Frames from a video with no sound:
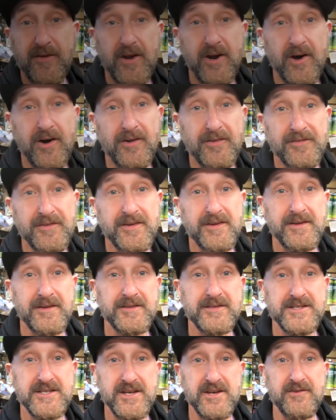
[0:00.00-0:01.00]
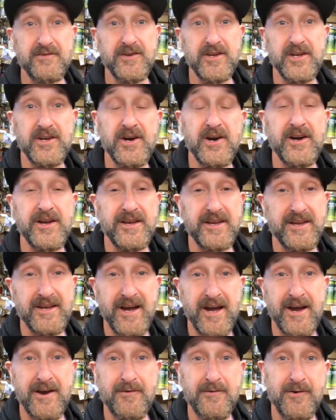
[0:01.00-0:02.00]
on to
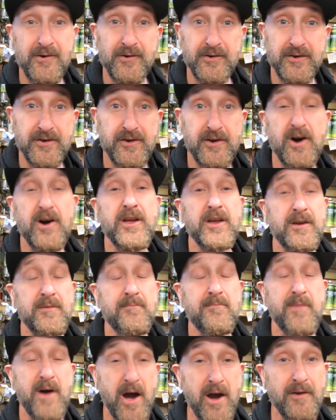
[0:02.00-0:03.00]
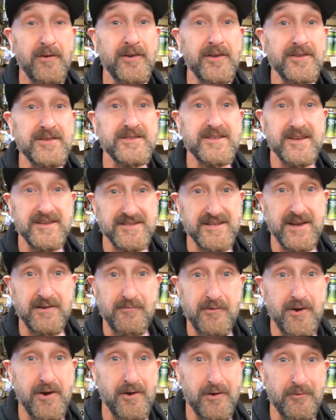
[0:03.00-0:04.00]
Uniteco, or Unite Components as they
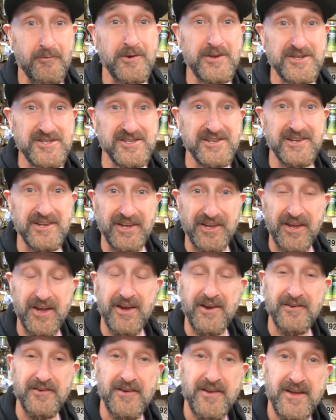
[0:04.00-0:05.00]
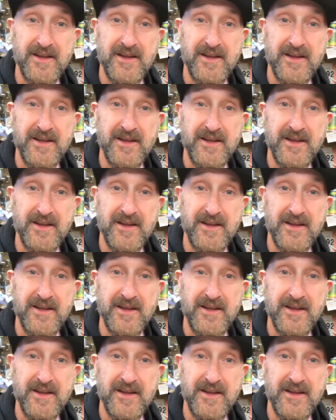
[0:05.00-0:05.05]
were originally known.